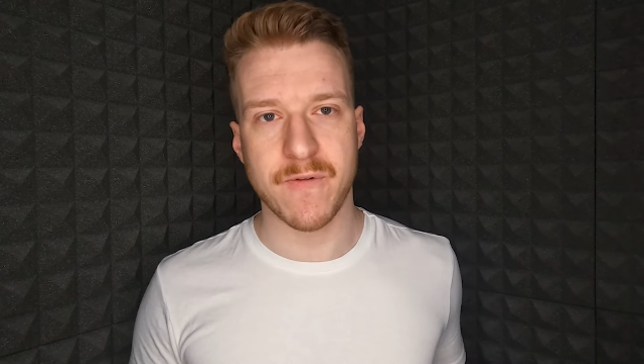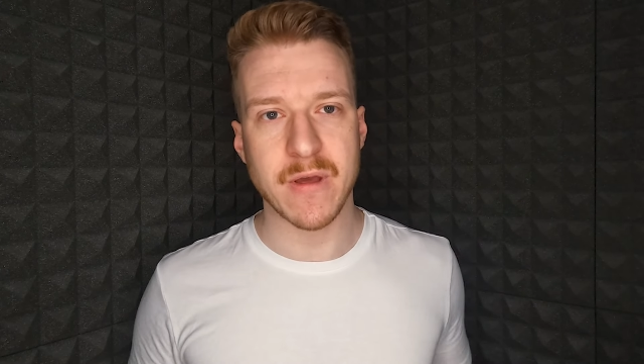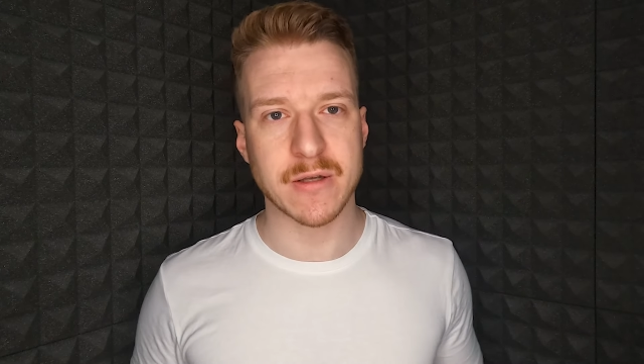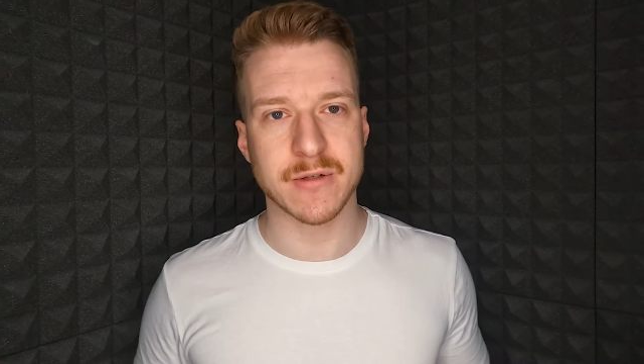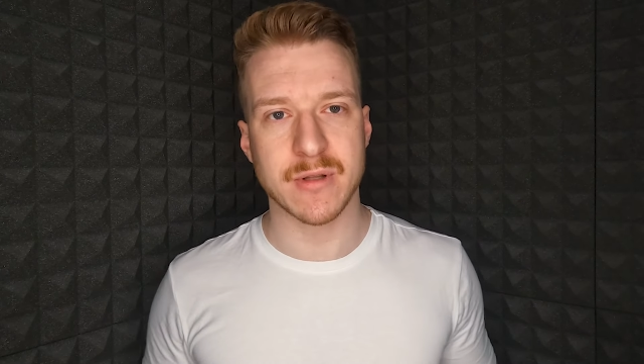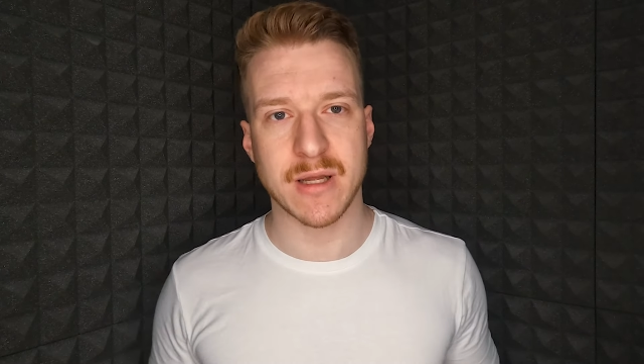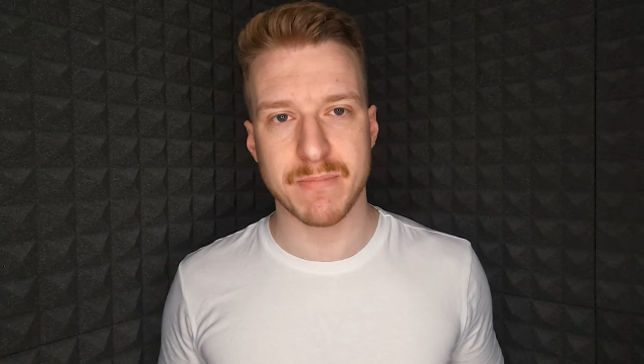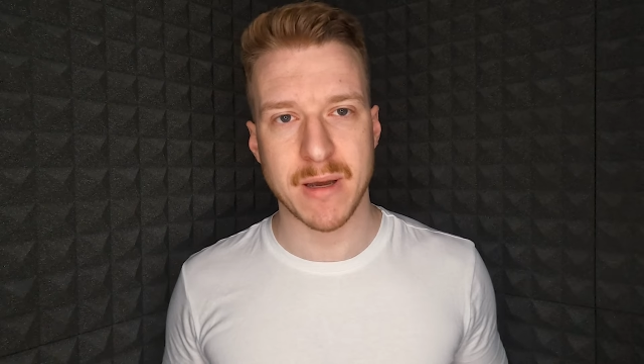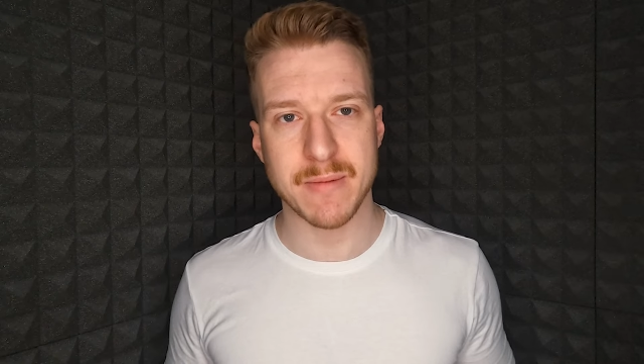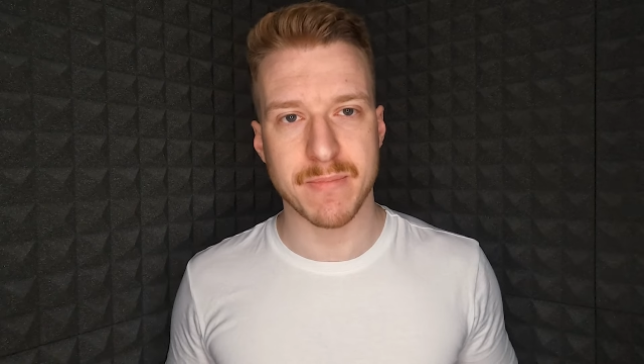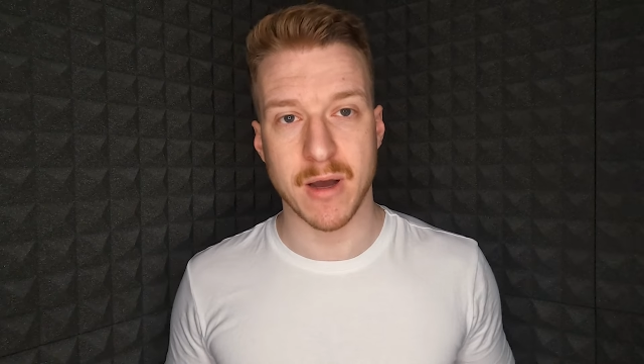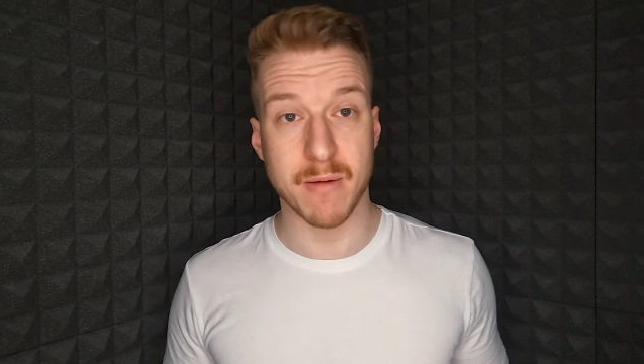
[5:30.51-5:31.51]
things on that
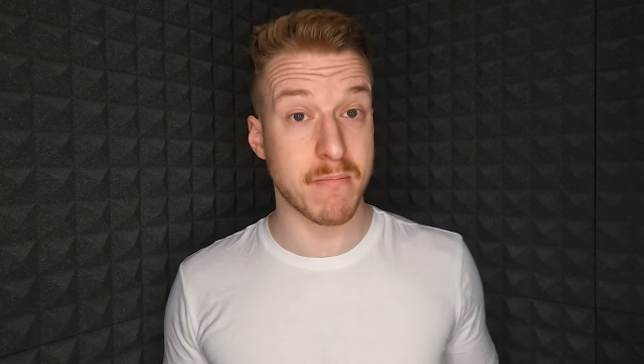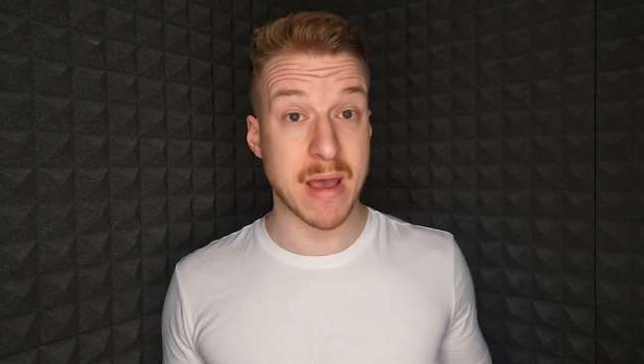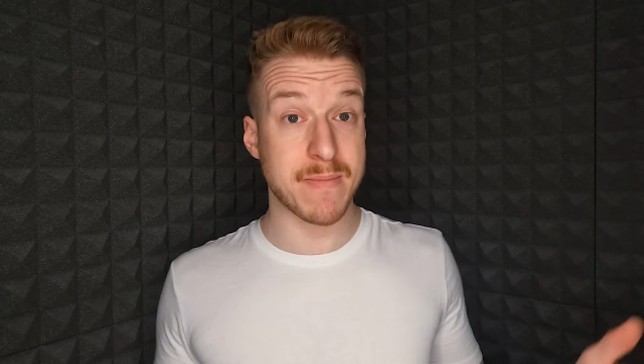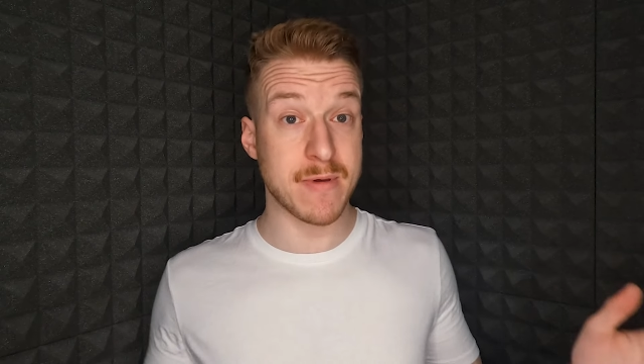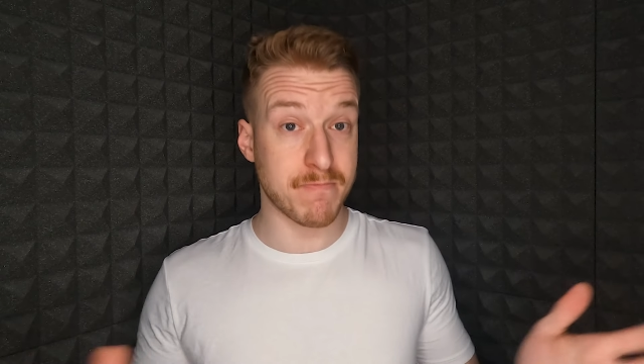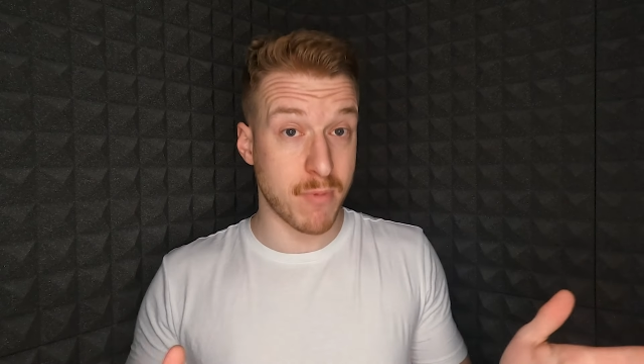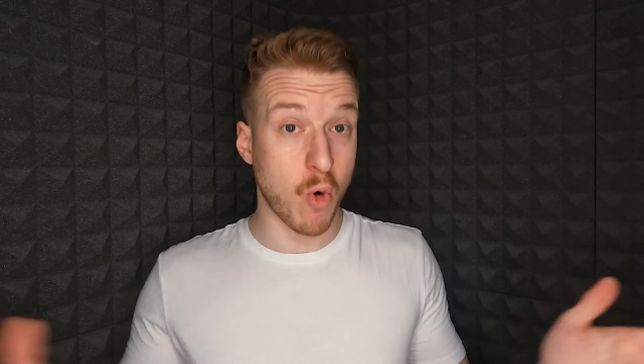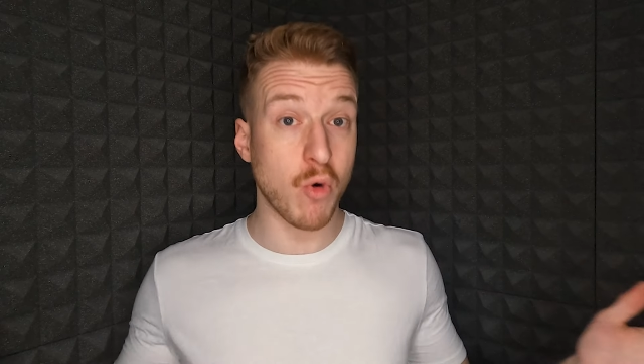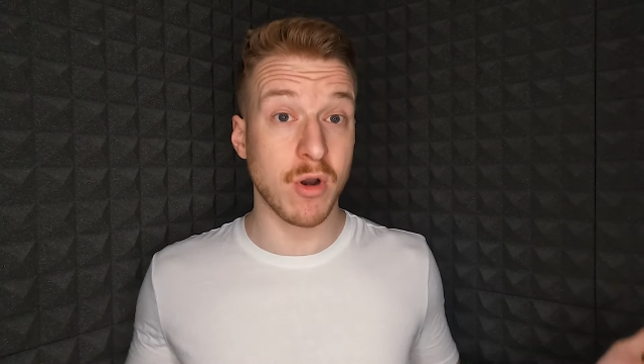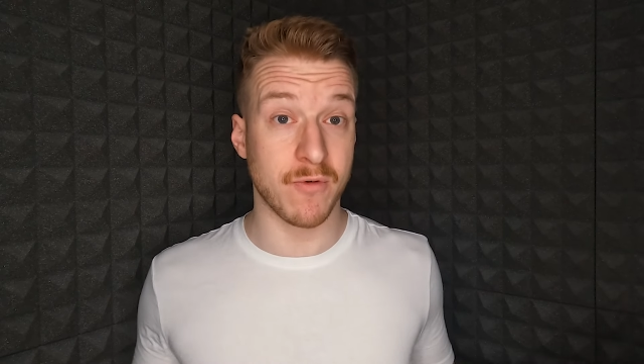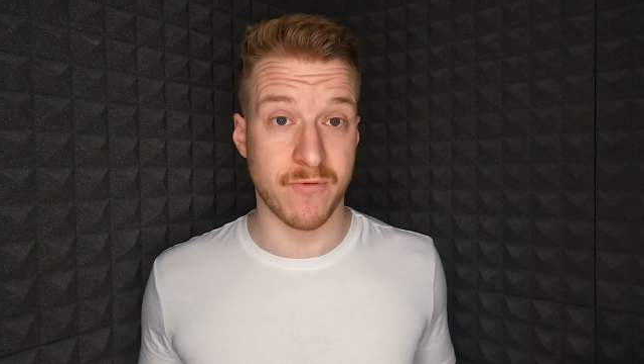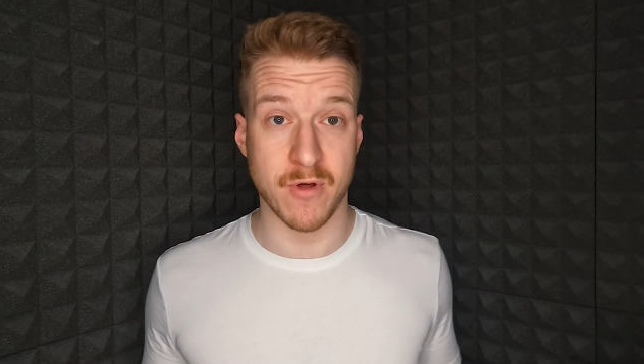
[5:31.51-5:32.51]
paper, maybe
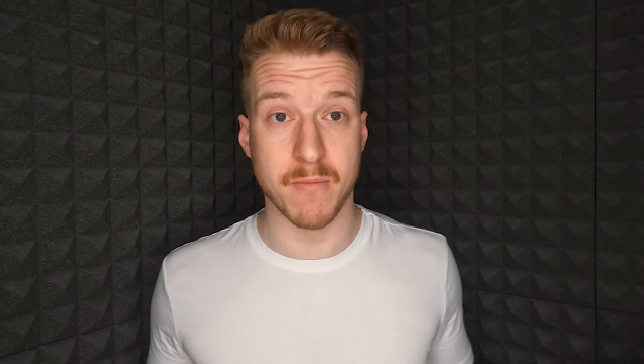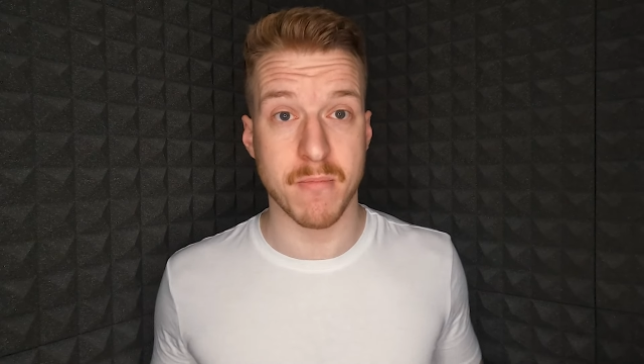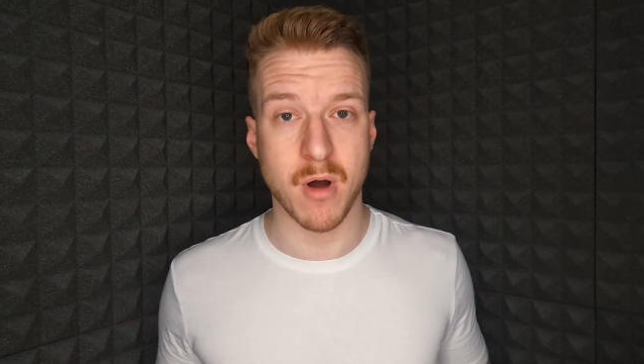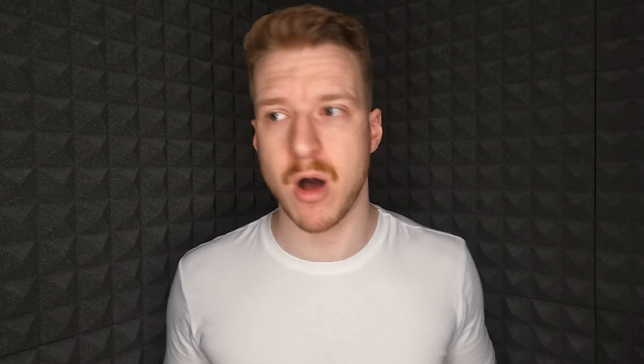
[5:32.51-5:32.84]
all of them,